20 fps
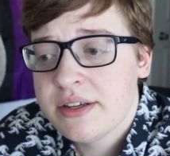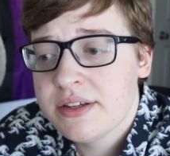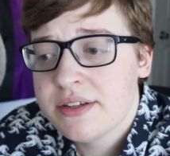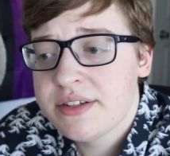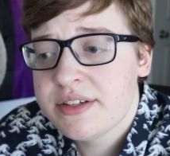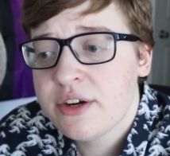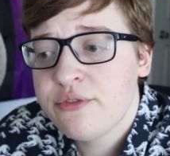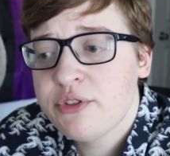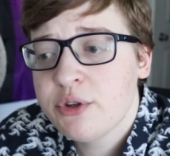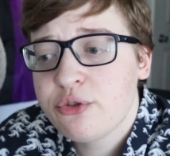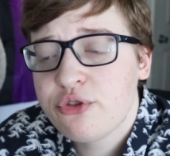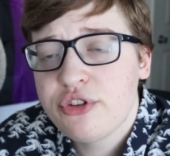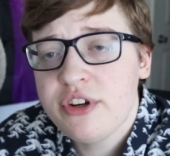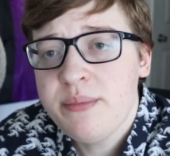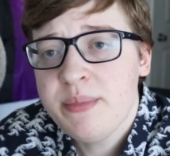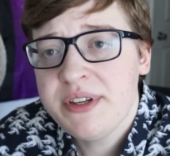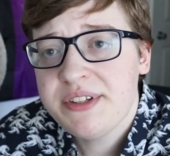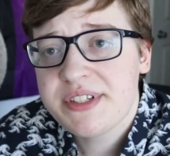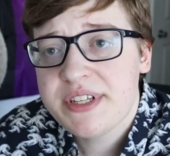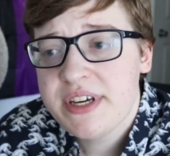Several
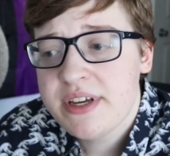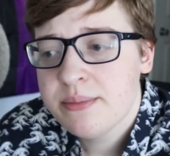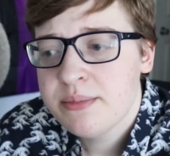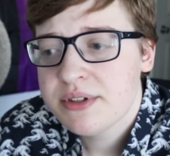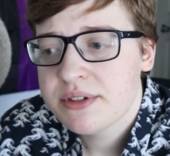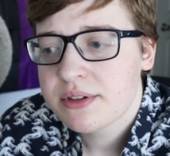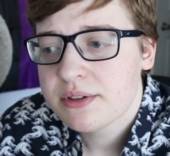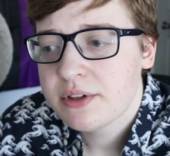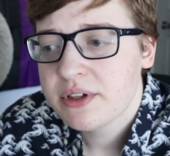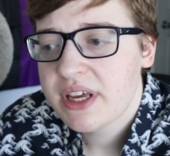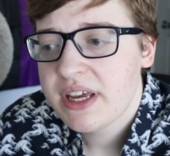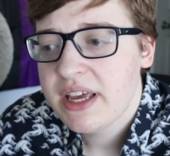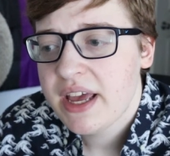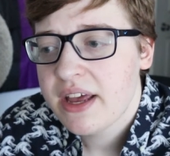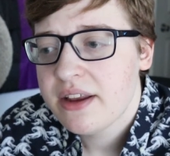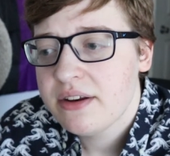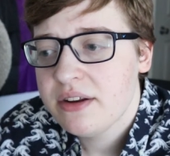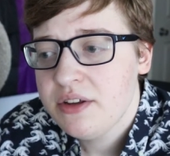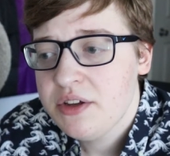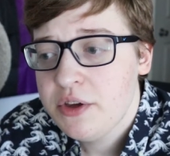treatment teams looking
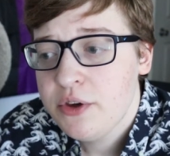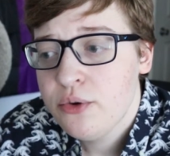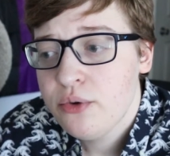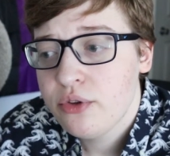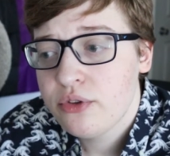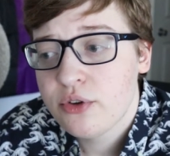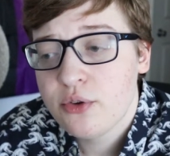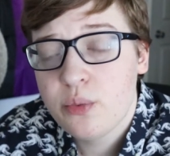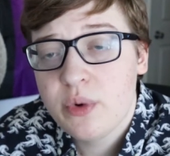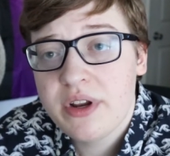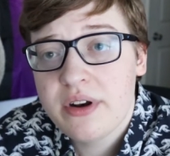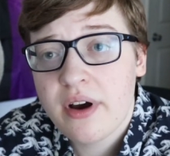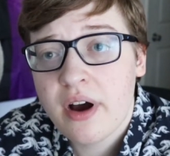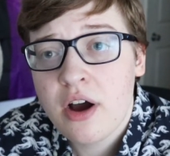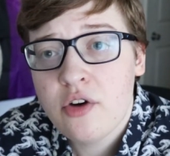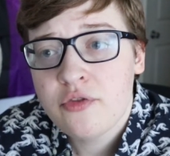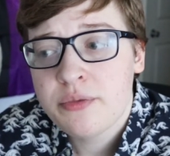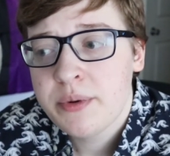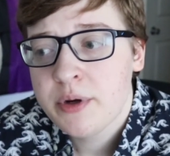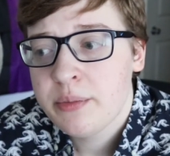at youth who went
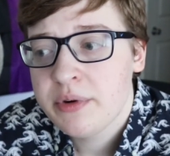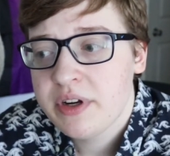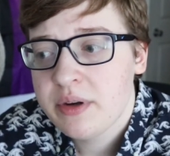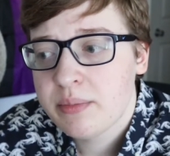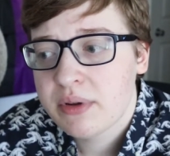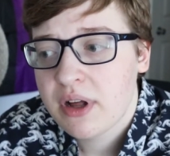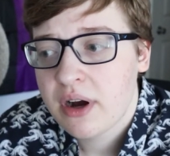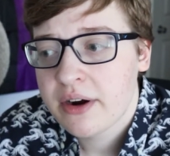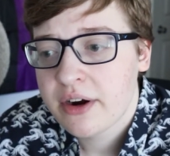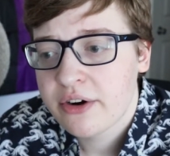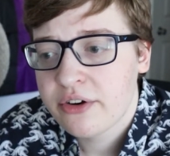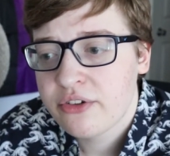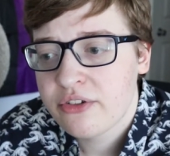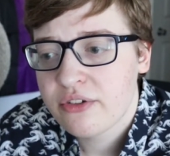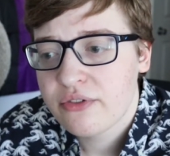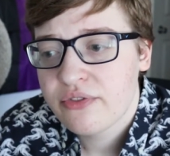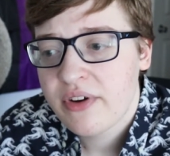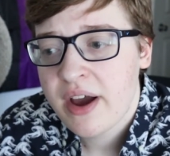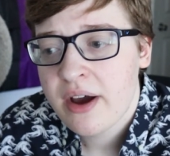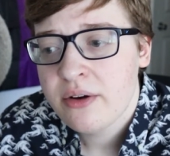off puberty
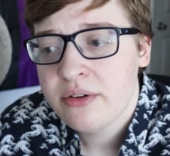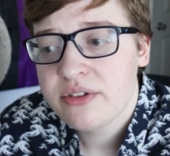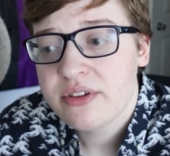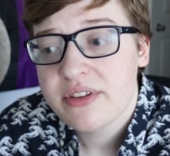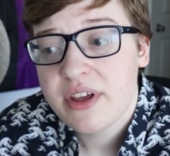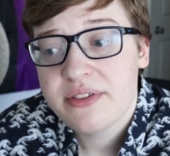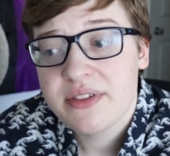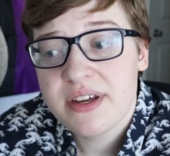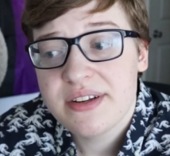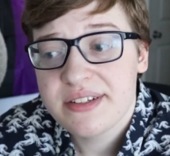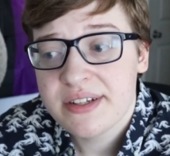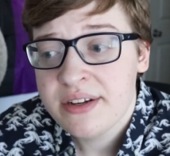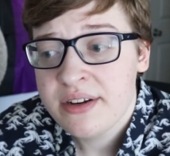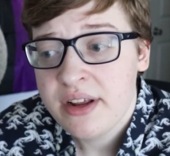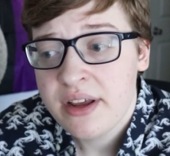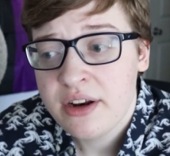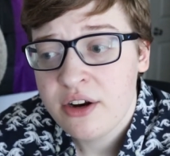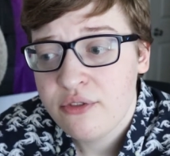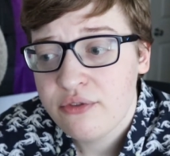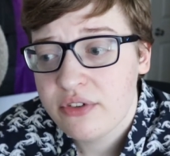blockers found that they
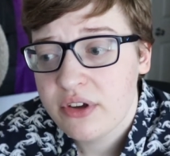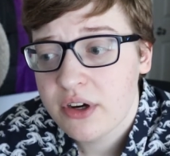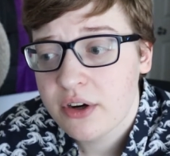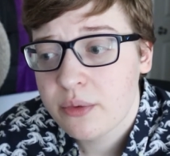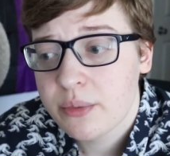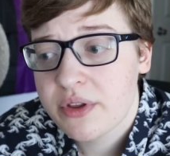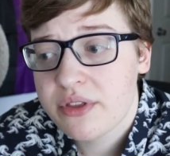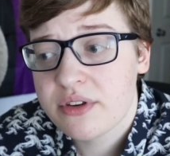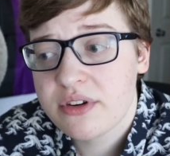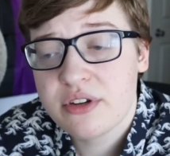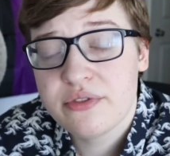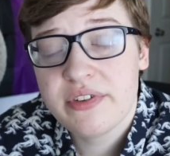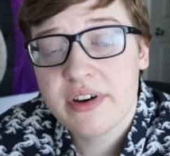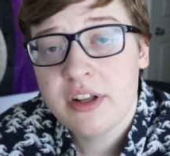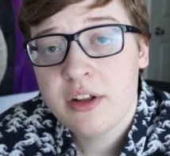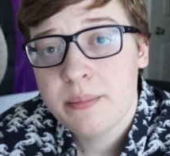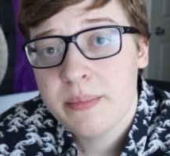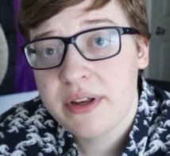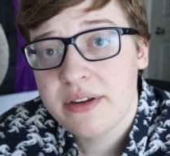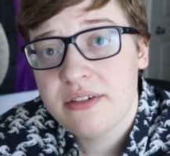didn't interfere with the
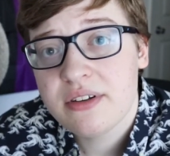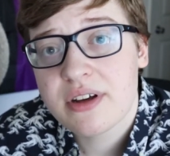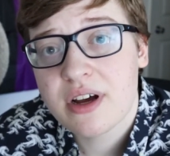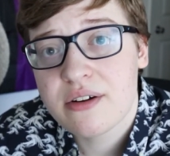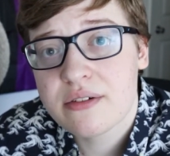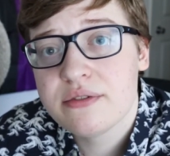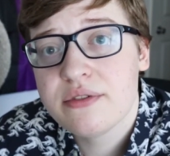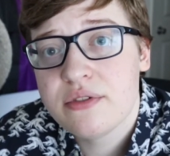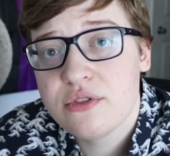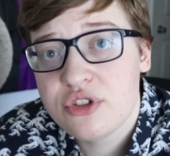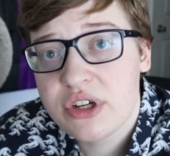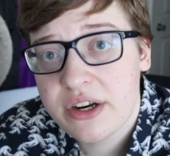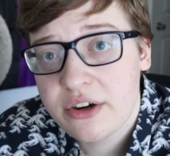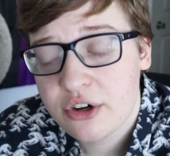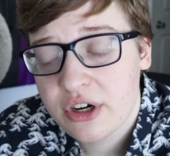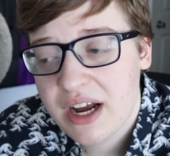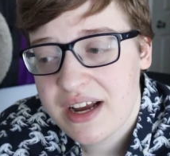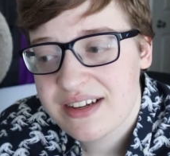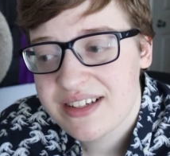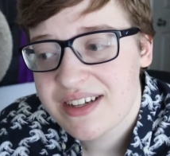development of
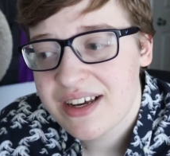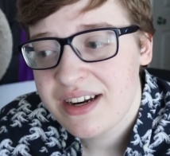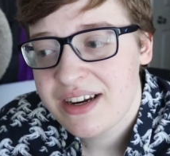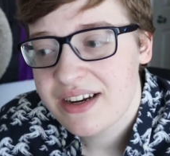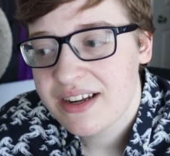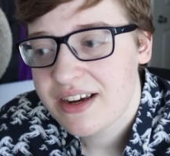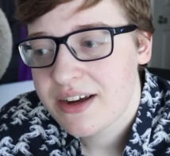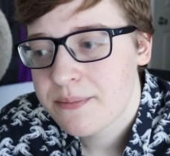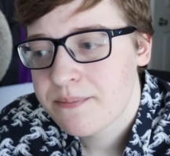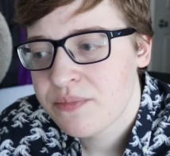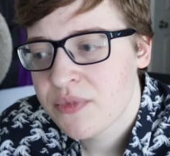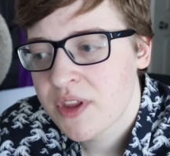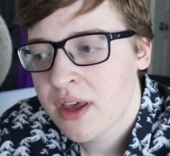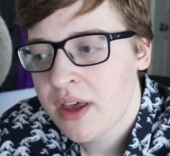gender identity.